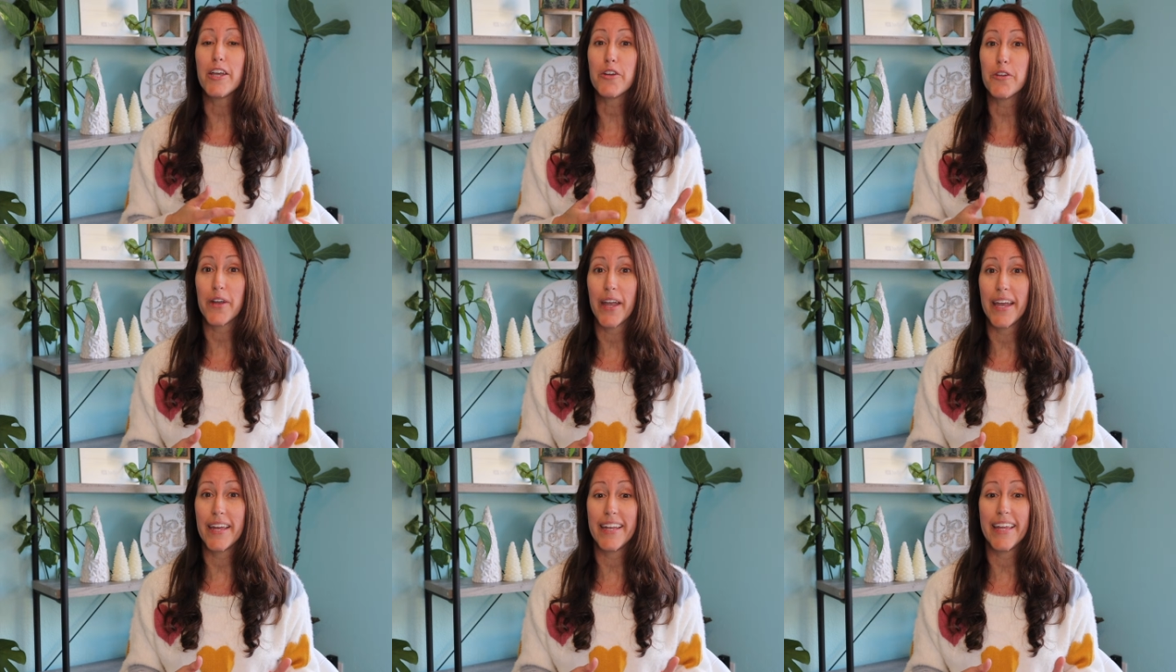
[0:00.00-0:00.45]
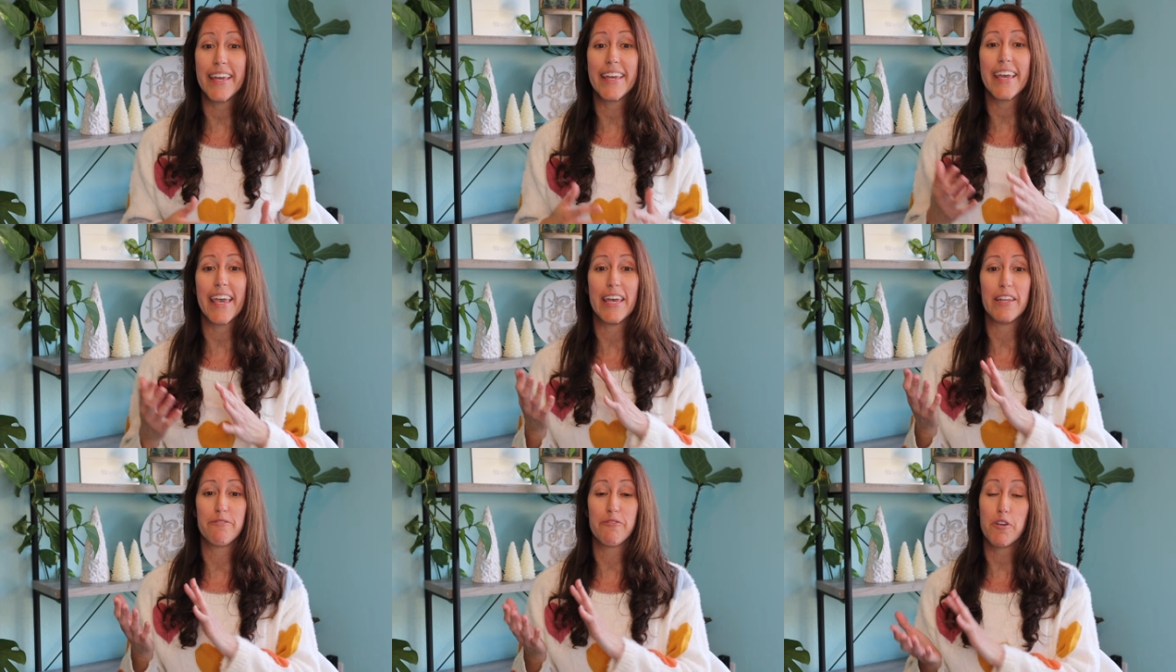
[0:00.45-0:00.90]
creating
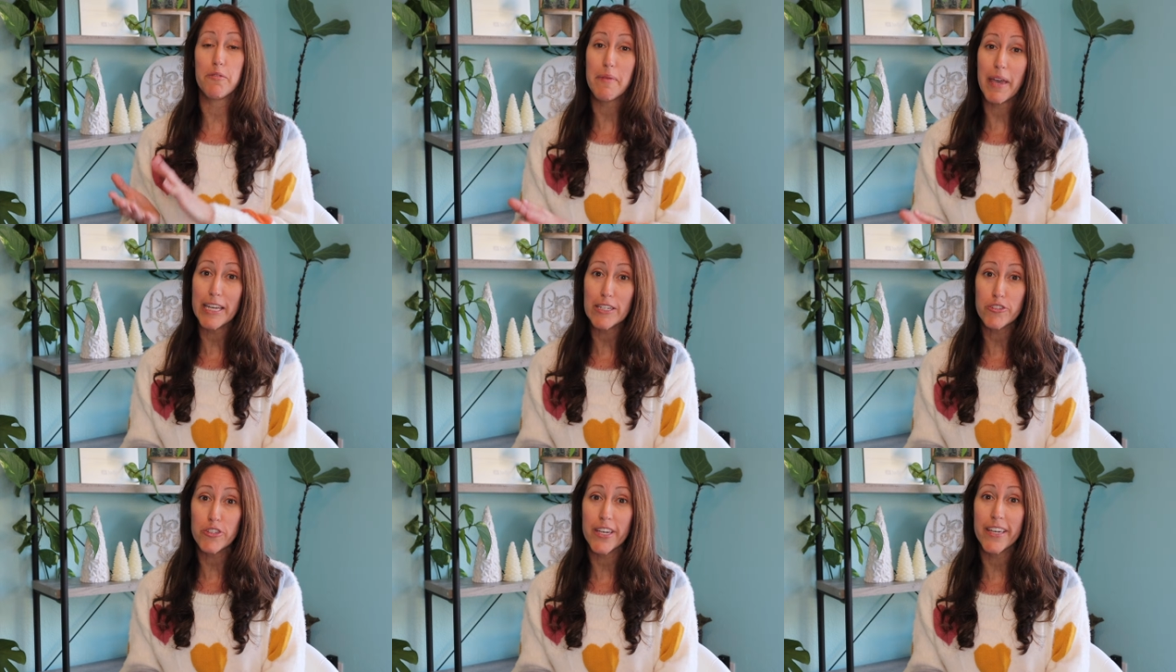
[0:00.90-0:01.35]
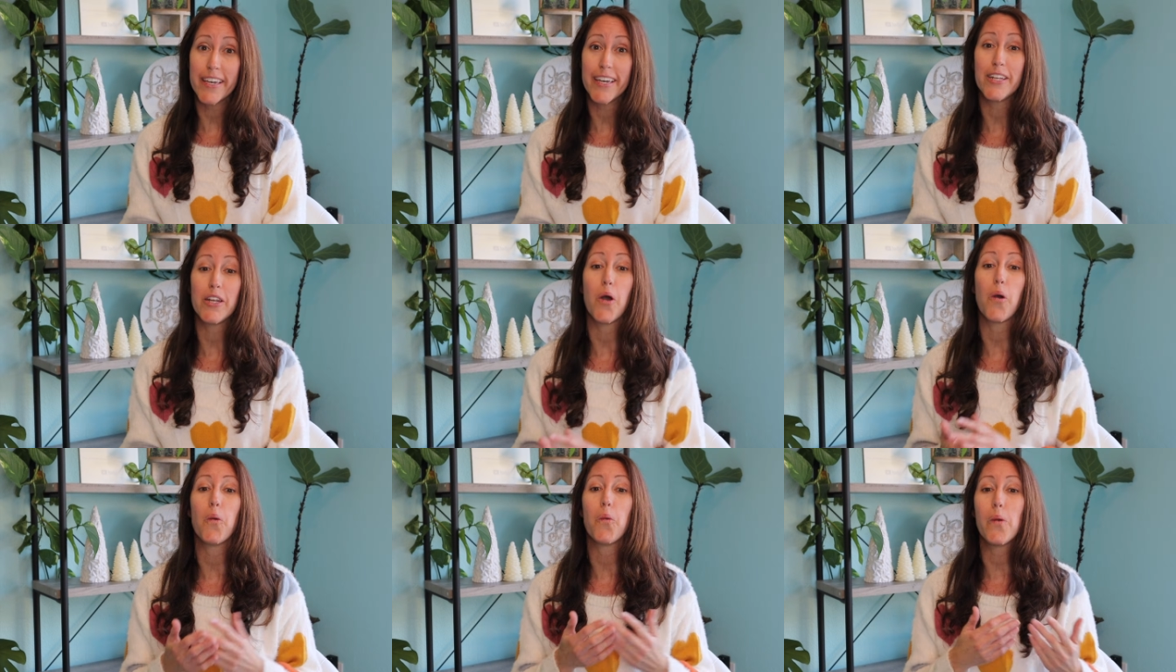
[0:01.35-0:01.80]

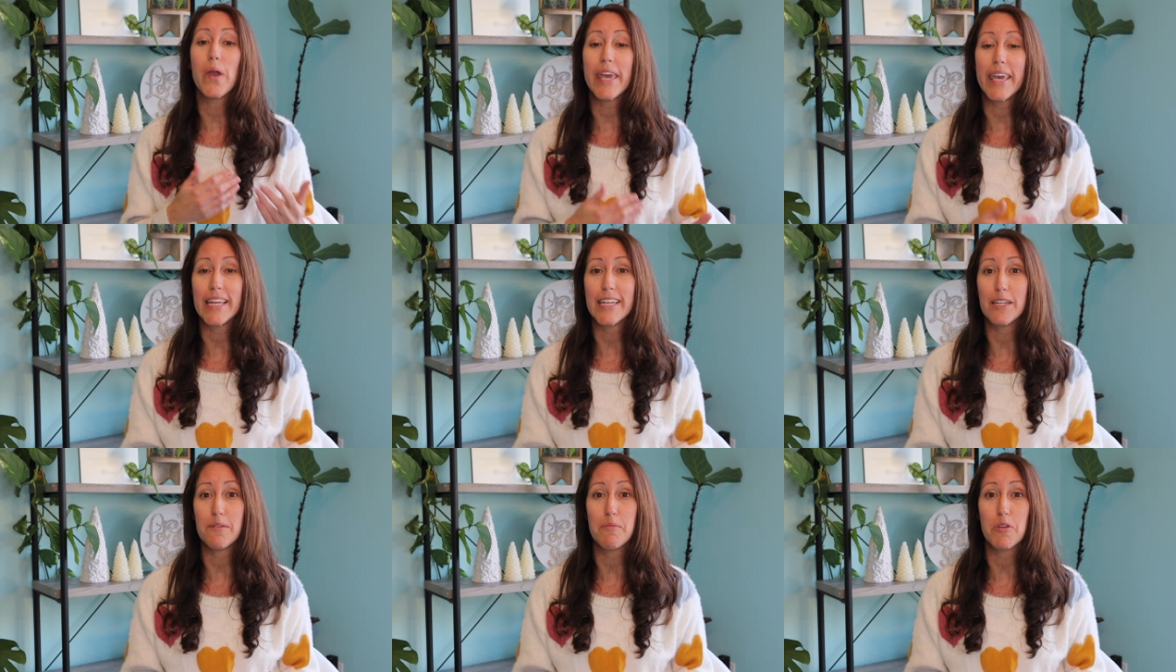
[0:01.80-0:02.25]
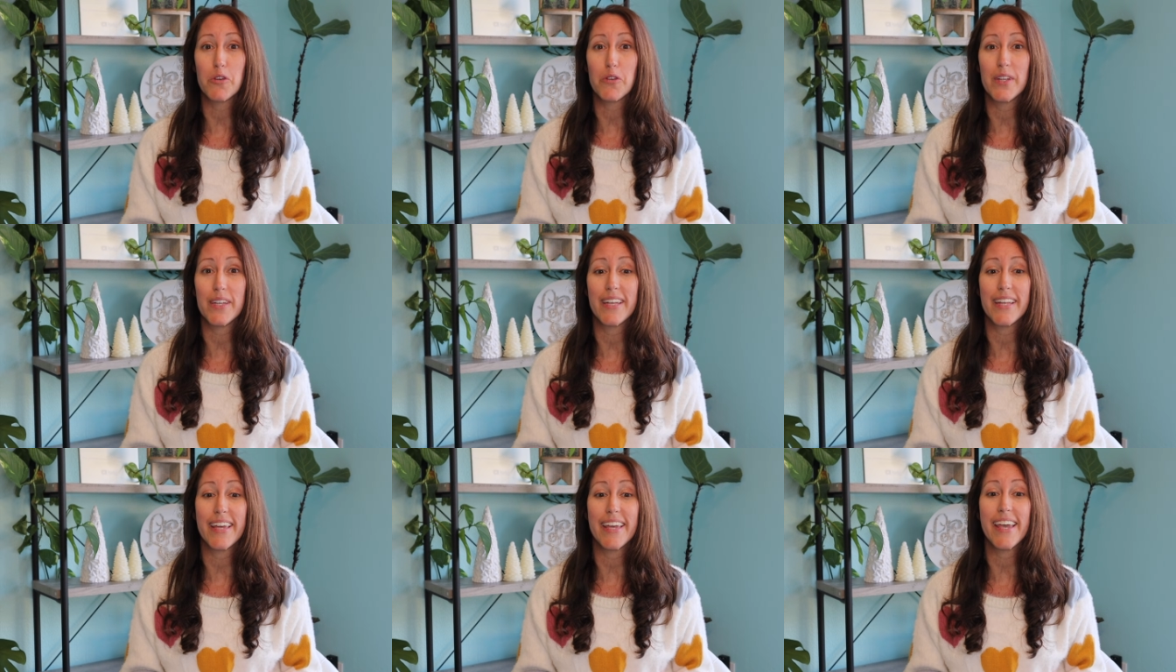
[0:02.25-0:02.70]
inflammation, weakened
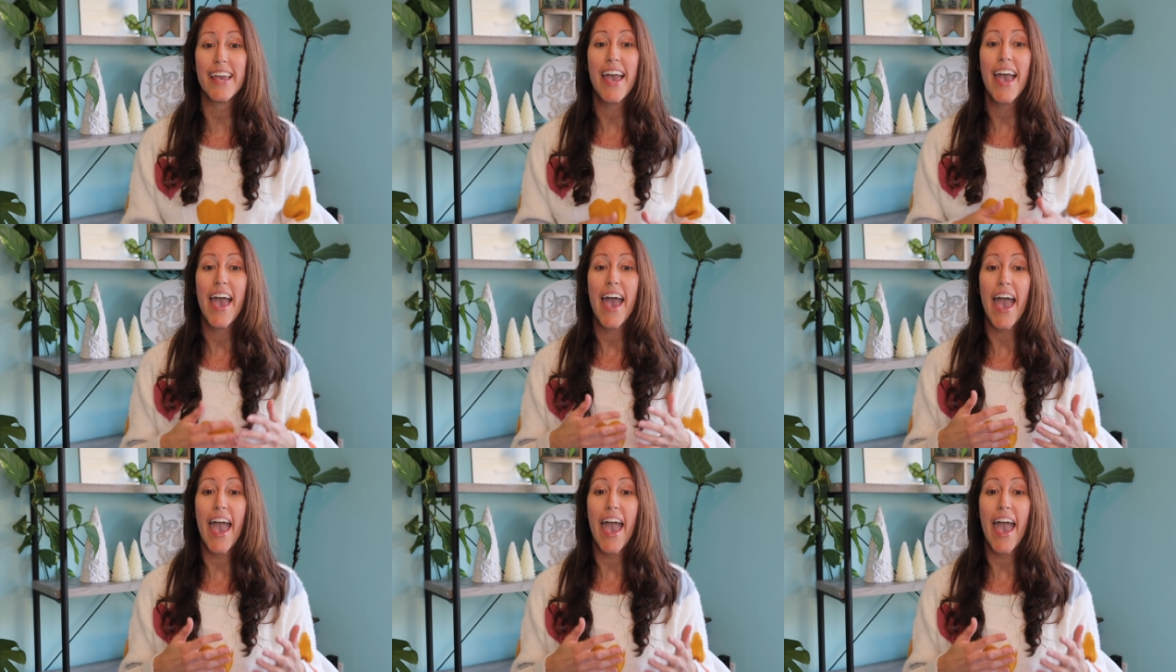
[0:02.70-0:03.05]
immunity,